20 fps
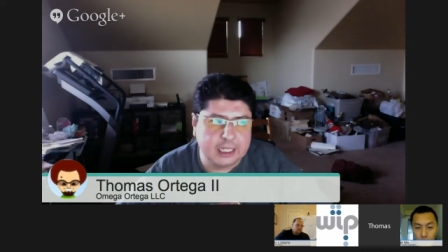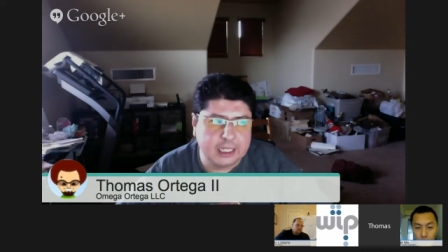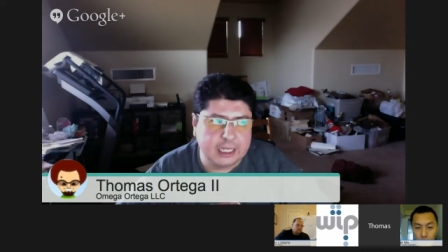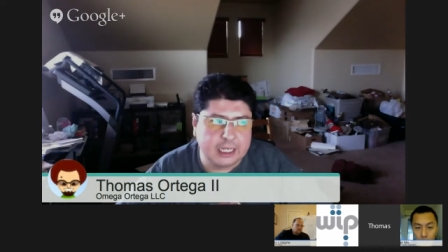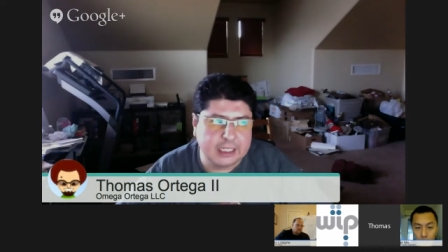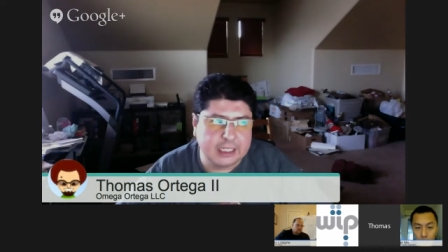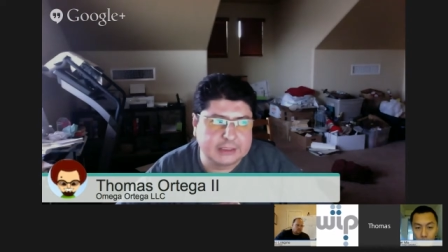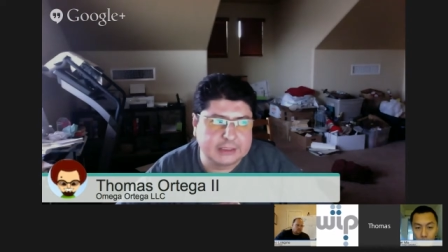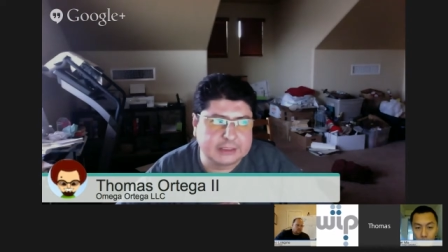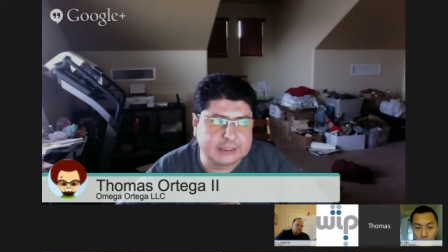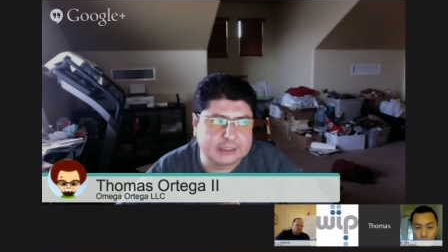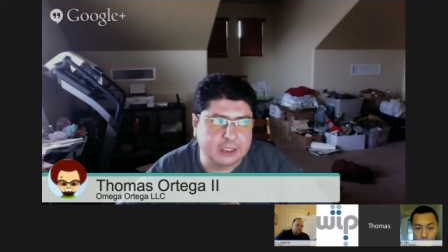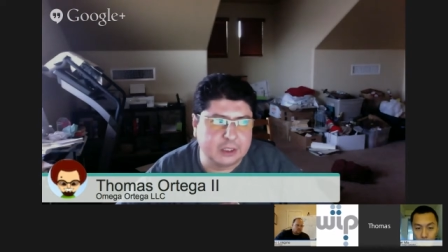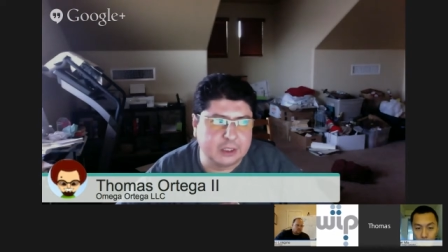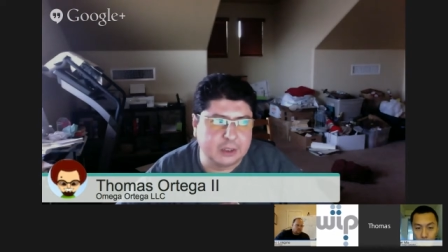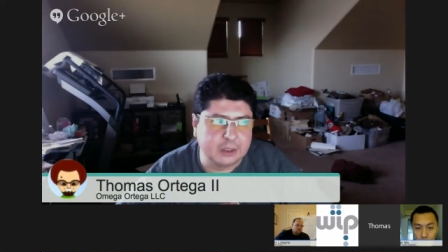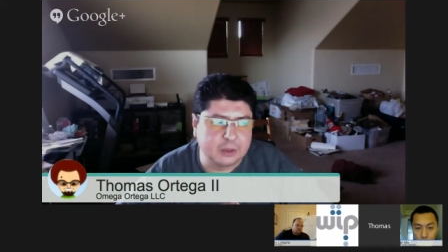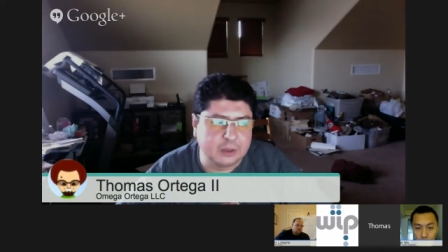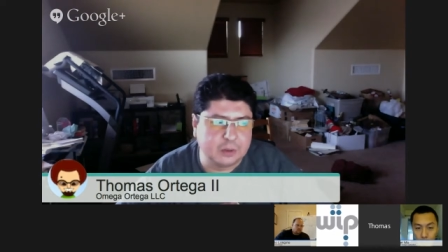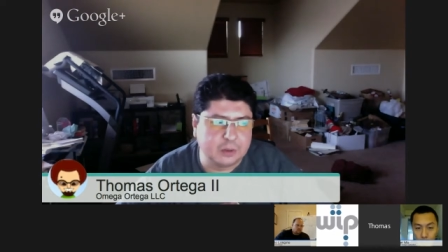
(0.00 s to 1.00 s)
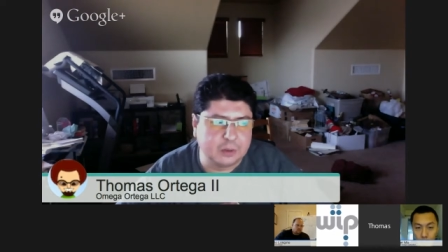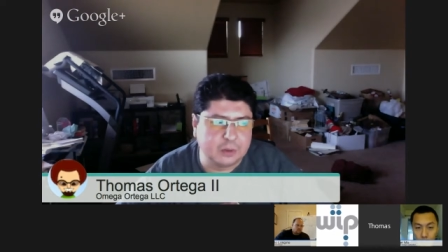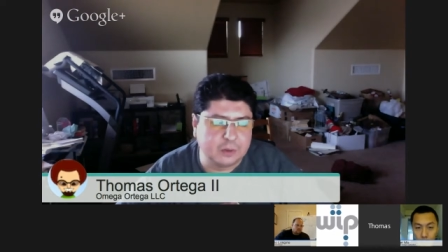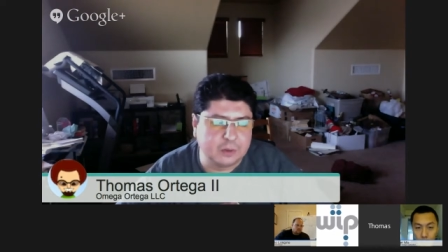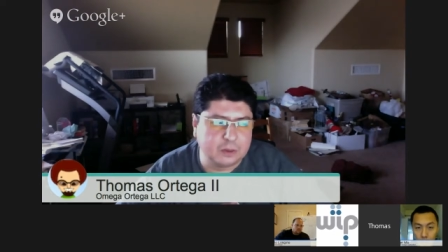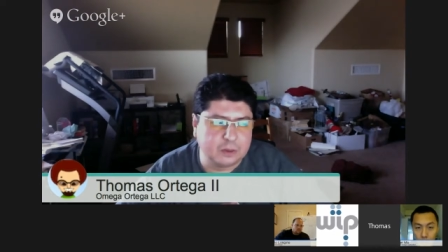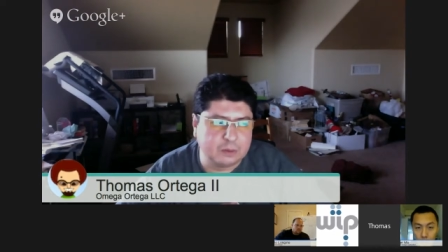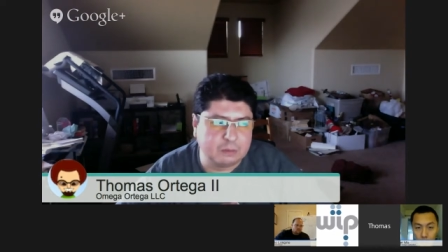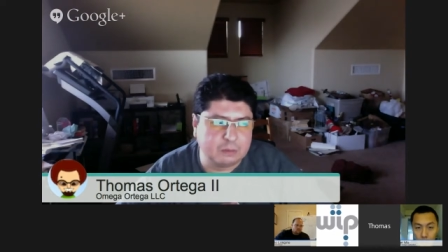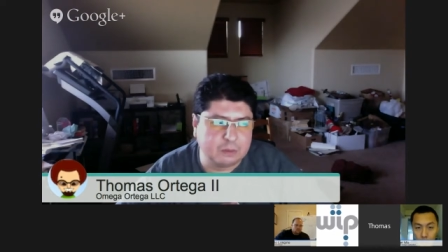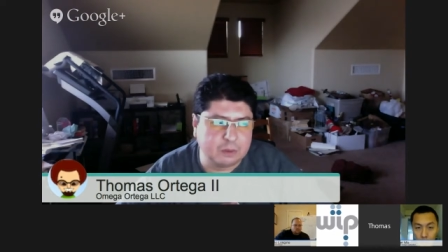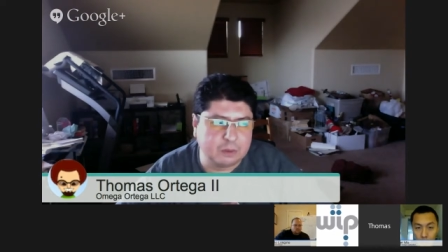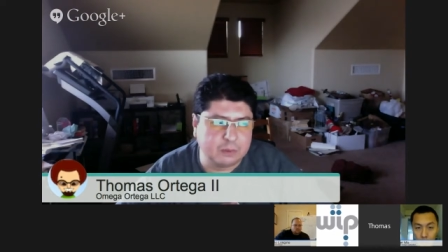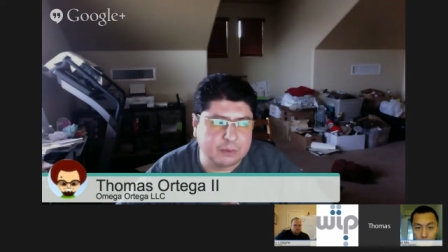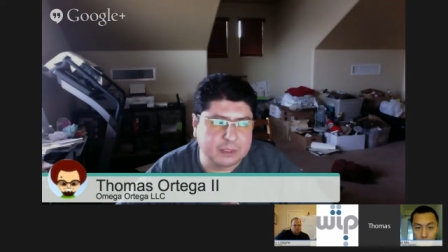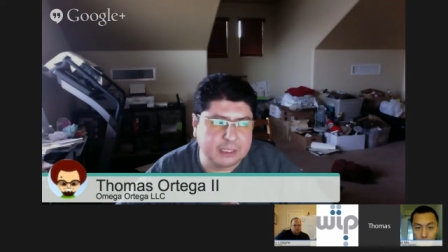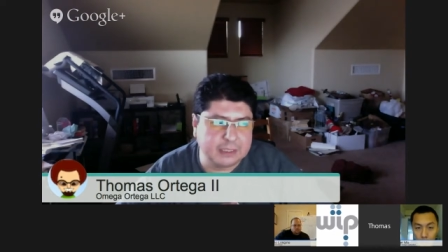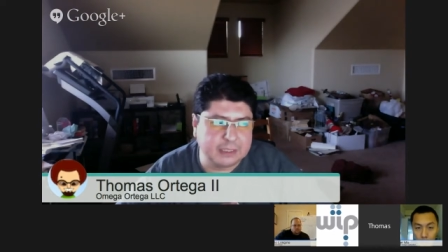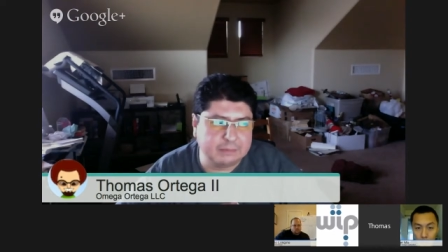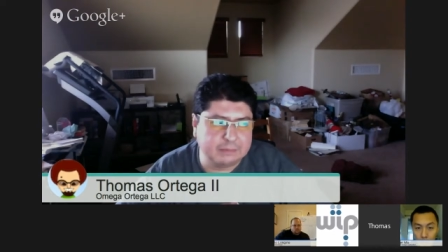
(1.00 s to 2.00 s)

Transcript: And so what we